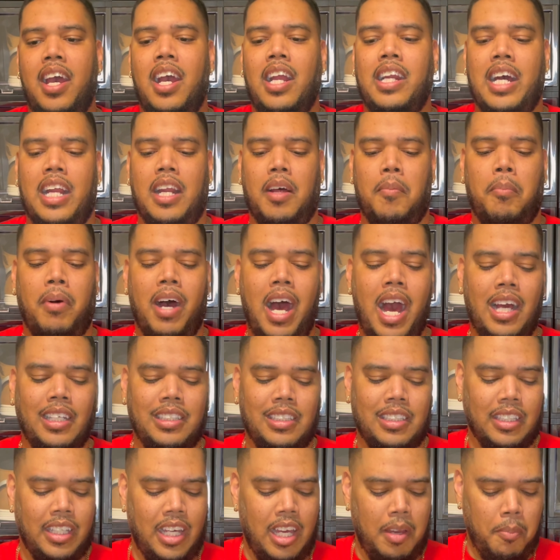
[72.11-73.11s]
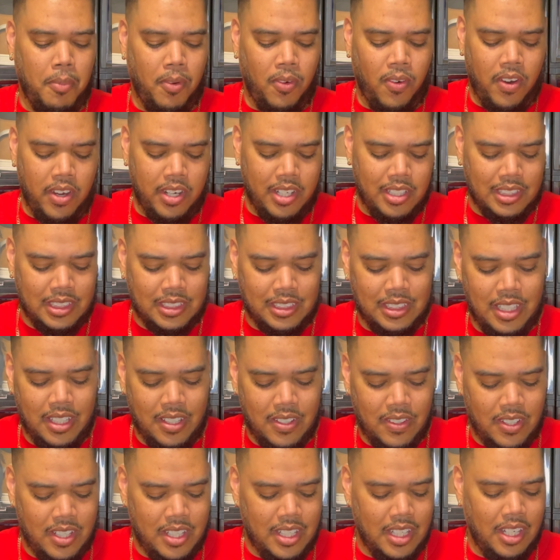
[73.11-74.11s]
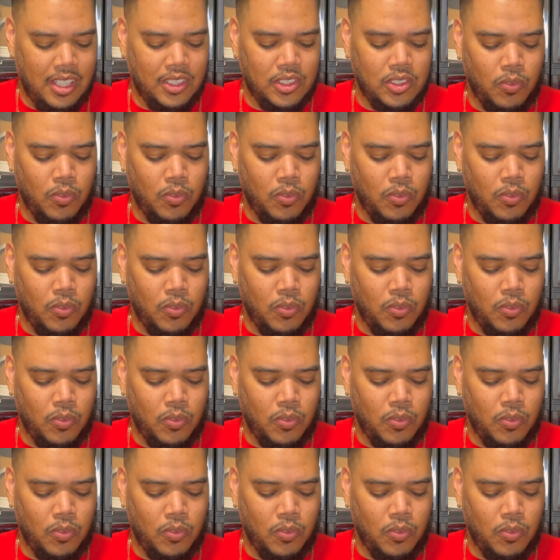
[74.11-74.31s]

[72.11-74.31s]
Now the box label on the sneaker does